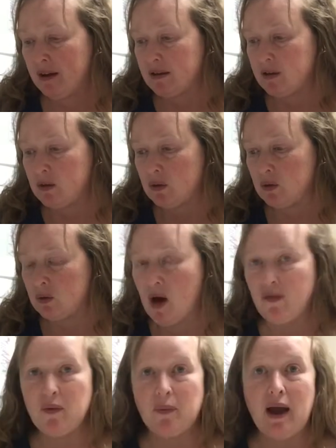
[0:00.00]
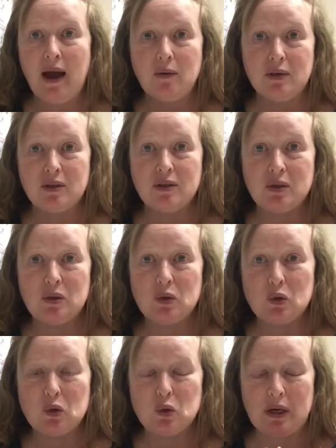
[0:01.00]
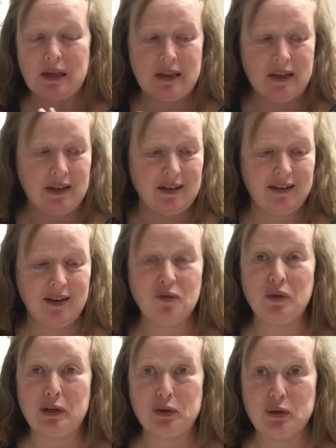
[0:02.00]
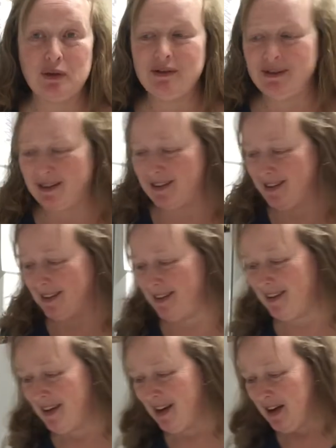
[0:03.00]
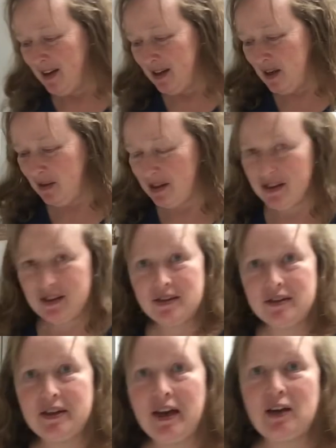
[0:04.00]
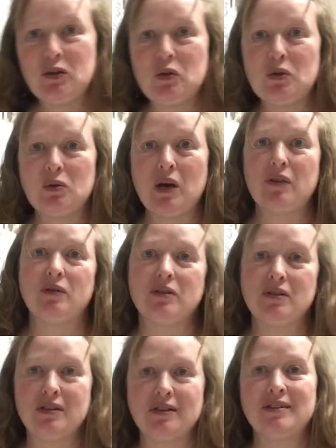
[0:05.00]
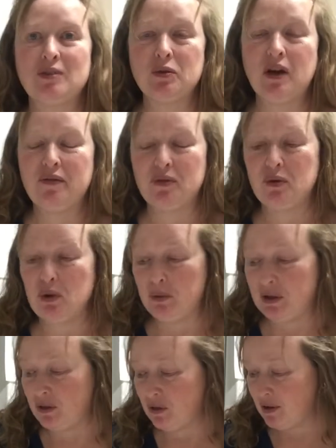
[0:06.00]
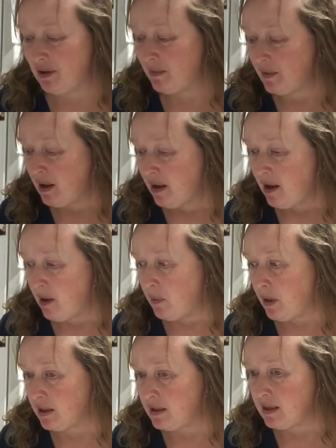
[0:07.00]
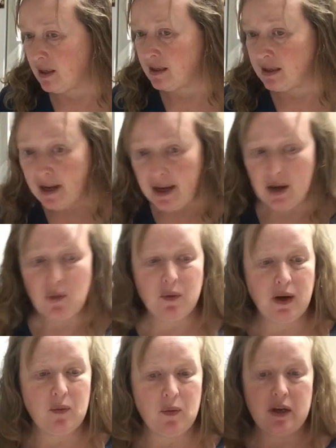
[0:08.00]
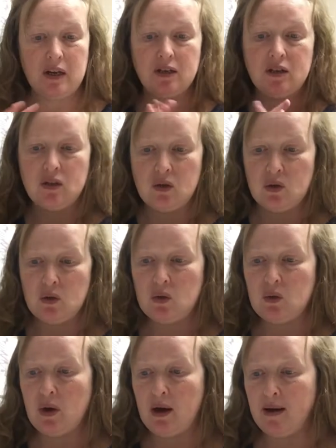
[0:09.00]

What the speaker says: so driving back was quite the adventure. Leave it to Saskatchewan drivers to drive through a blizzard. But tonight, what I wanted to do.